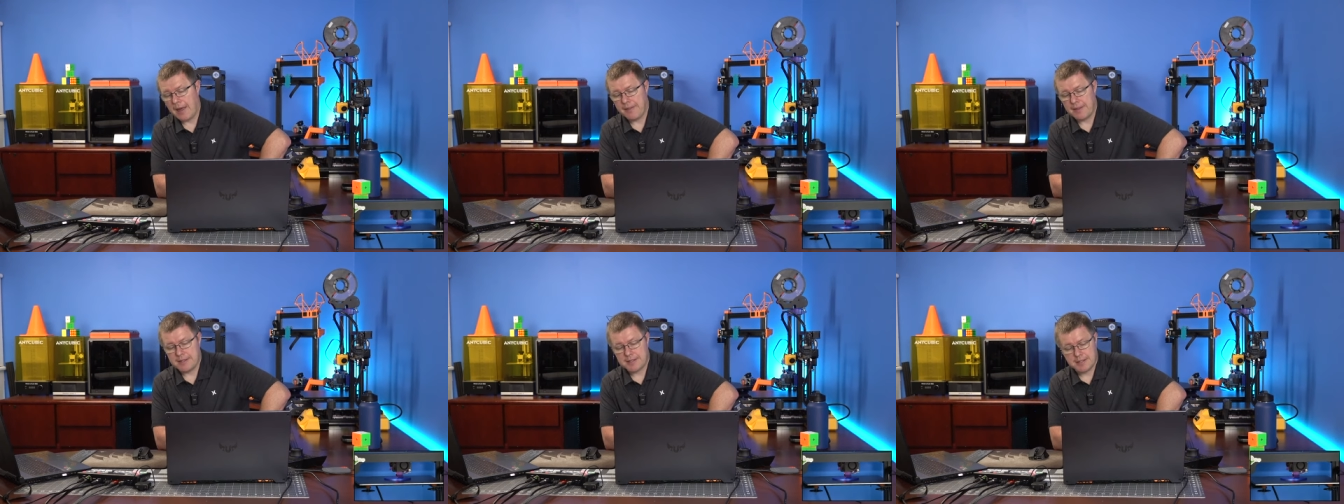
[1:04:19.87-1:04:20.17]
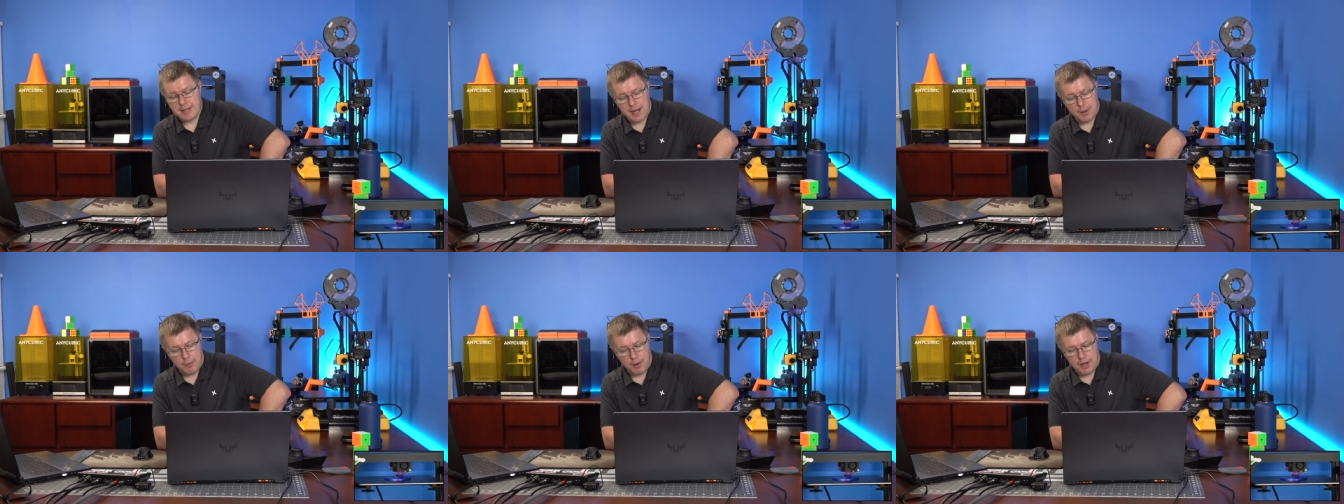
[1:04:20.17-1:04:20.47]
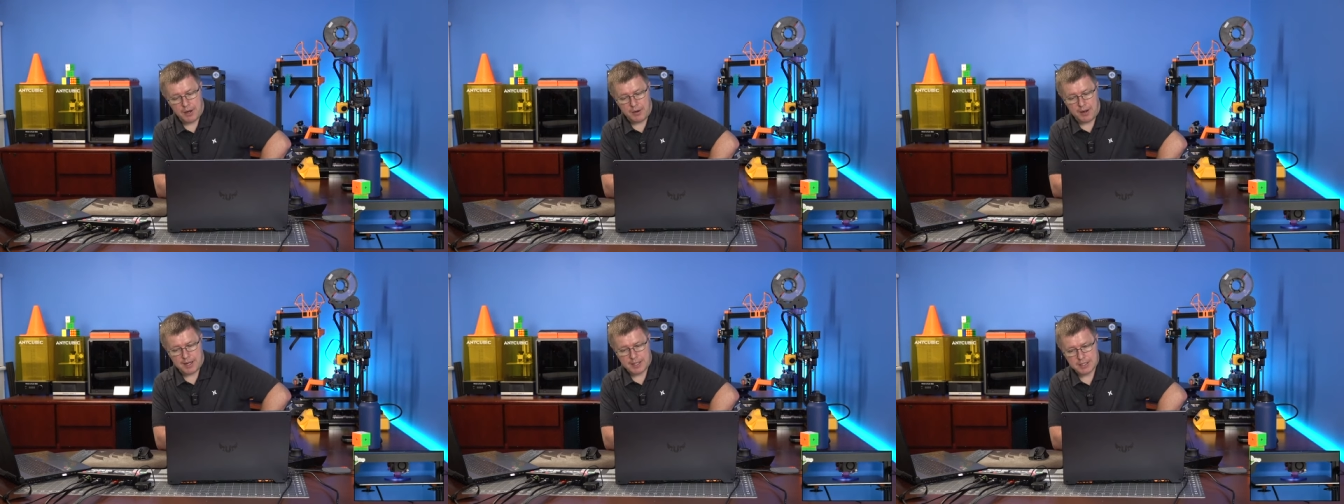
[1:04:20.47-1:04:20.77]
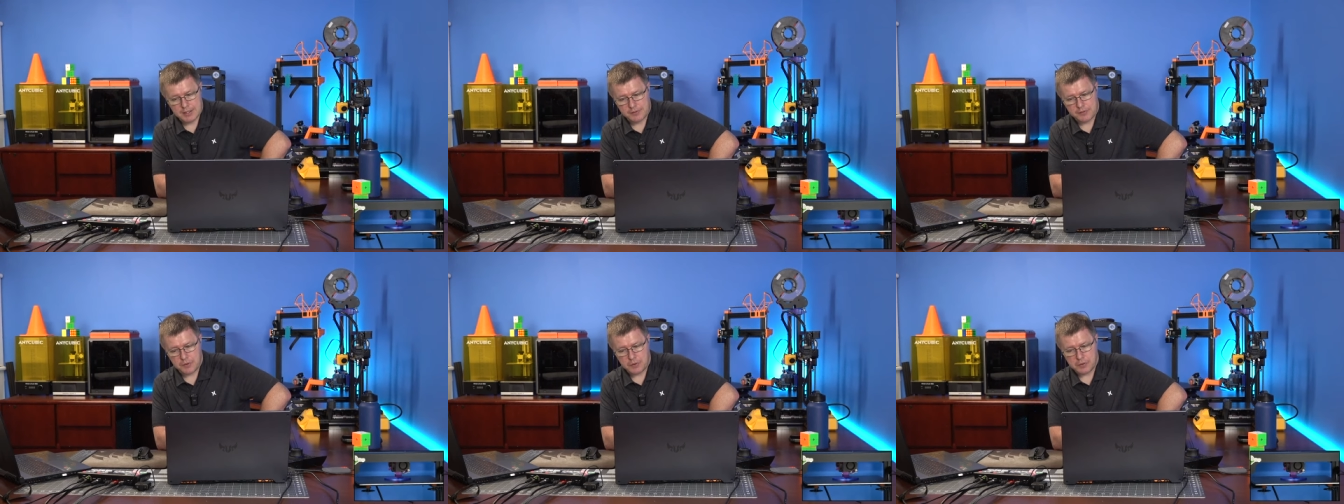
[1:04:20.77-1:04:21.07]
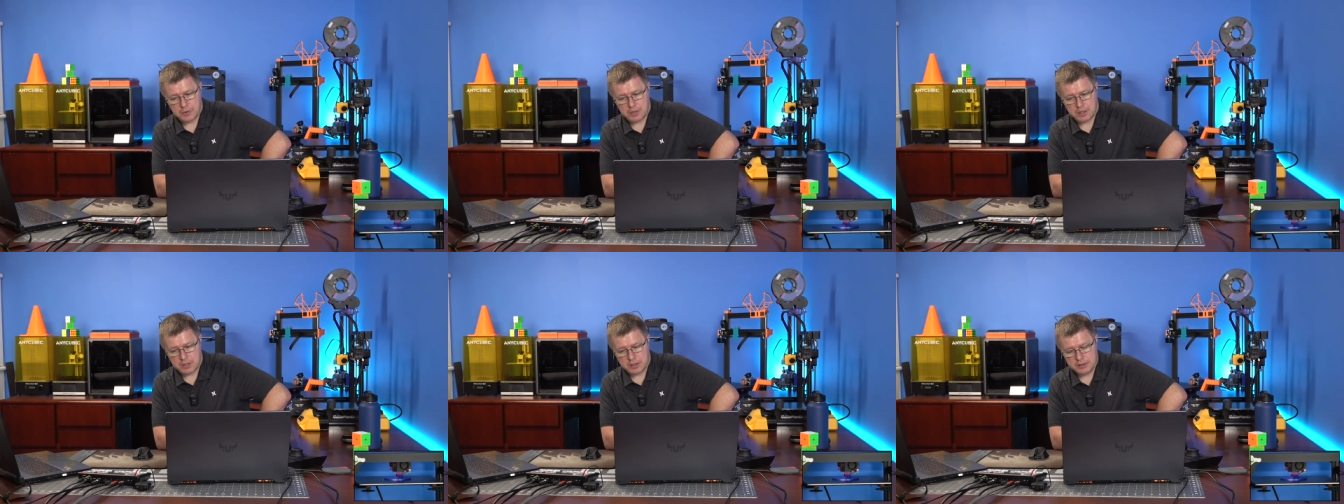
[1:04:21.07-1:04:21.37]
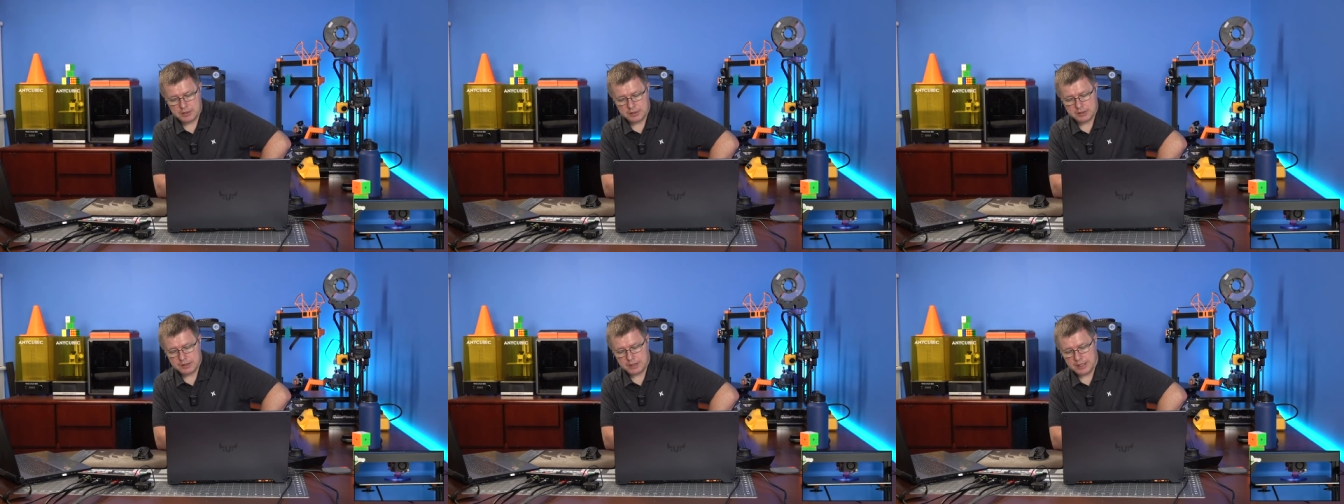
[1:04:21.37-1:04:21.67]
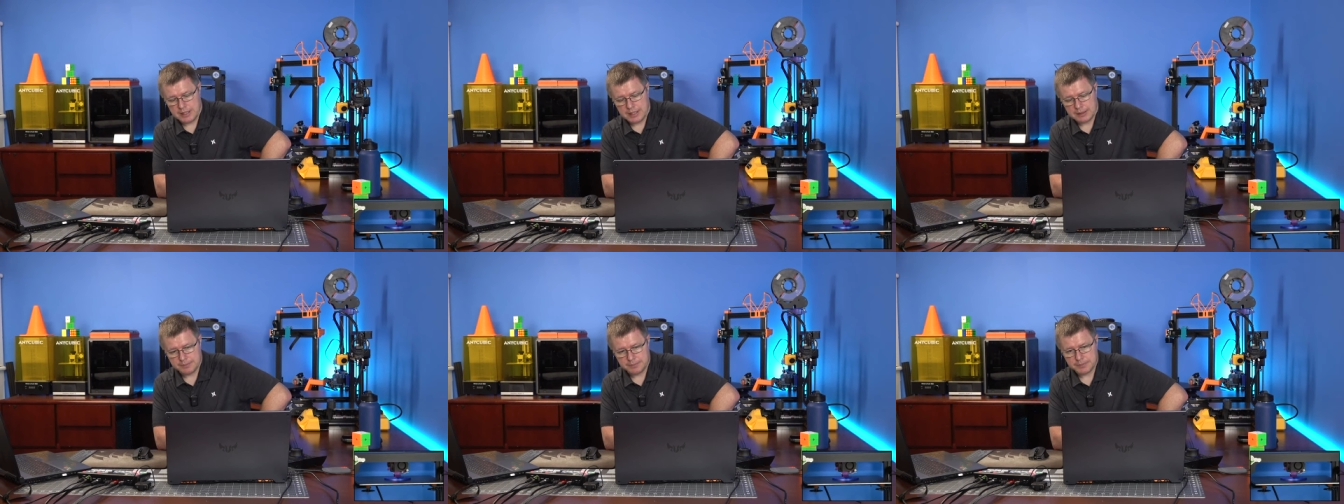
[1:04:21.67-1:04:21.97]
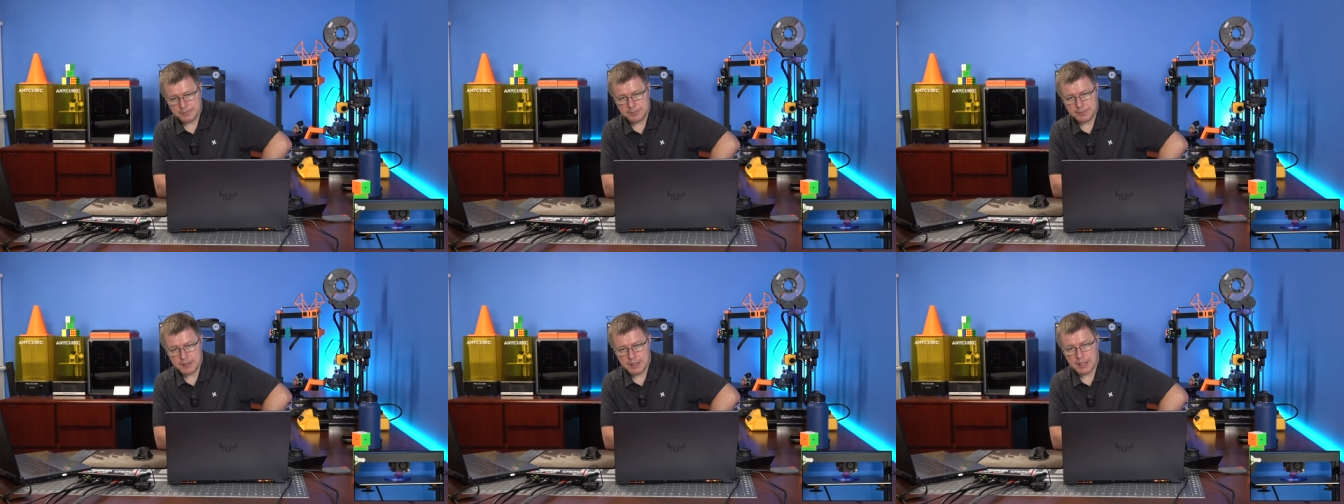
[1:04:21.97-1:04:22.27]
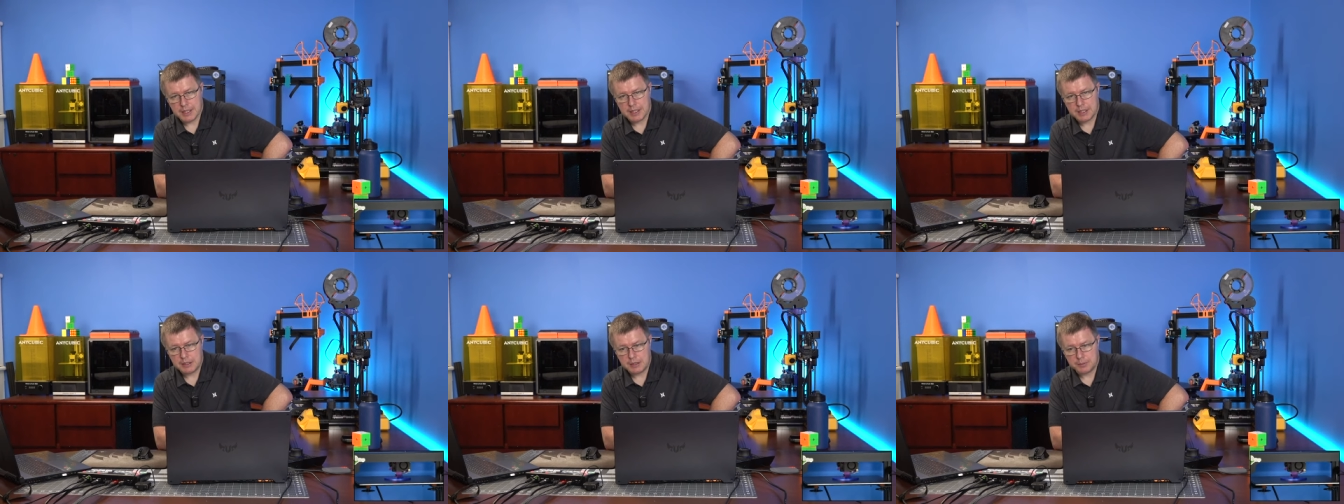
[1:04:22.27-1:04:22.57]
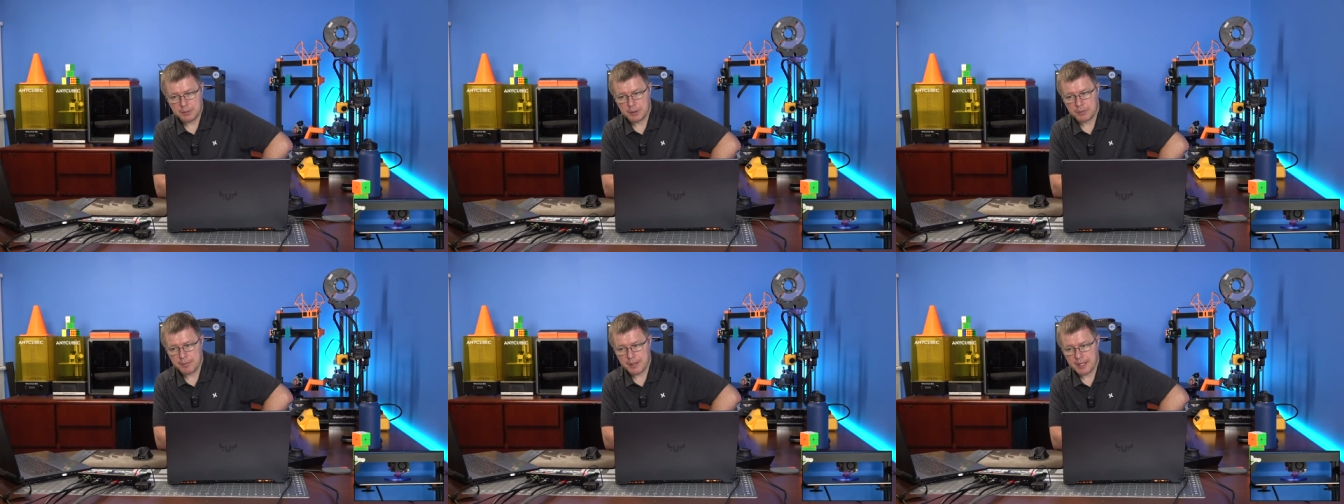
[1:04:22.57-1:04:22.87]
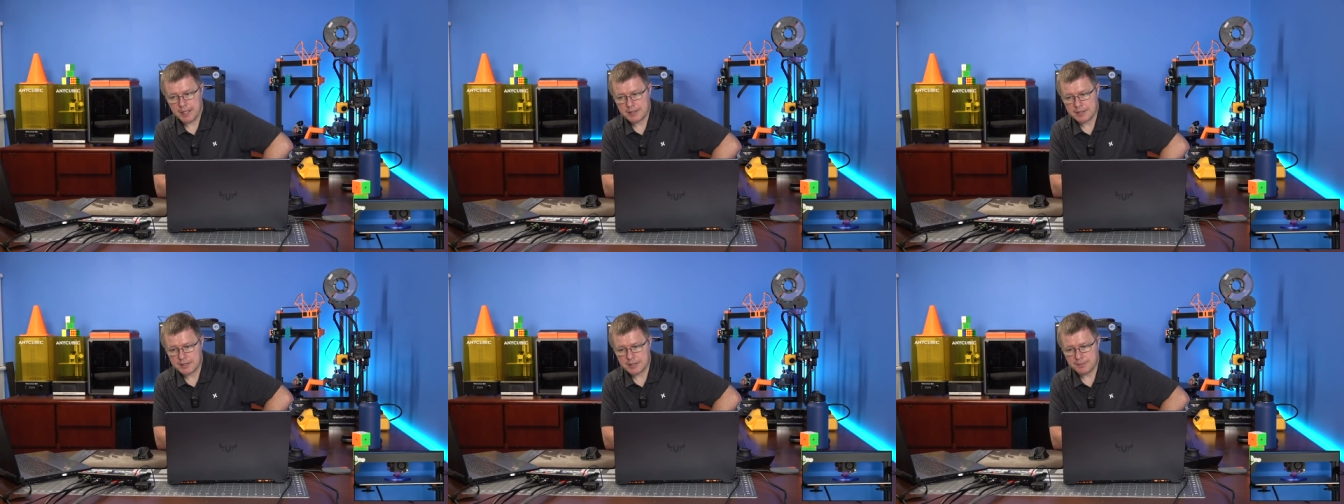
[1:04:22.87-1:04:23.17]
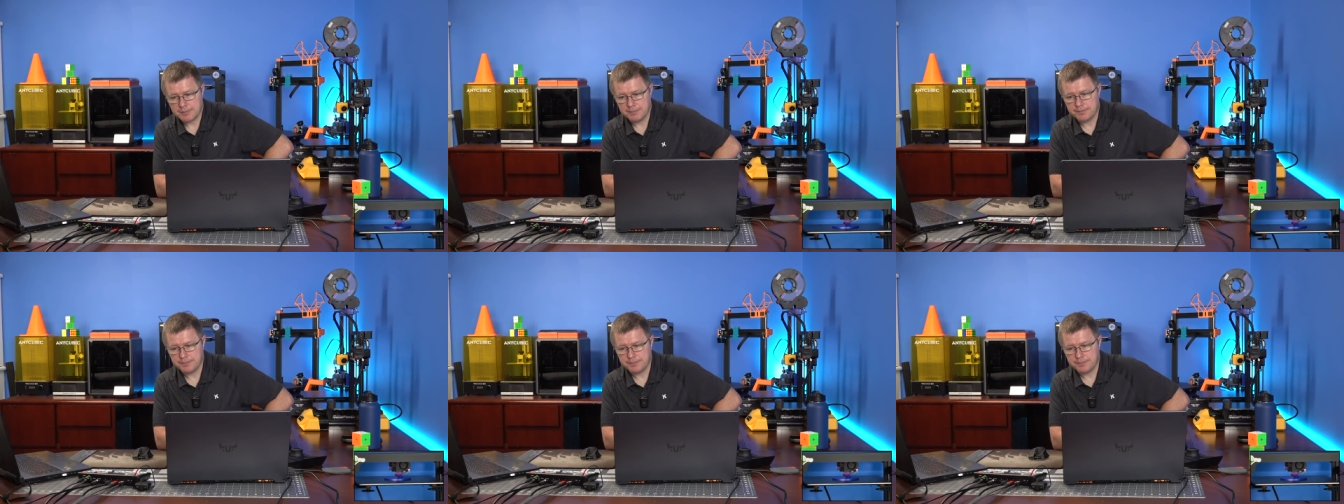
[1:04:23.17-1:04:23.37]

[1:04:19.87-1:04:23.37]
the Sidewinder X4, um, a Klipper-based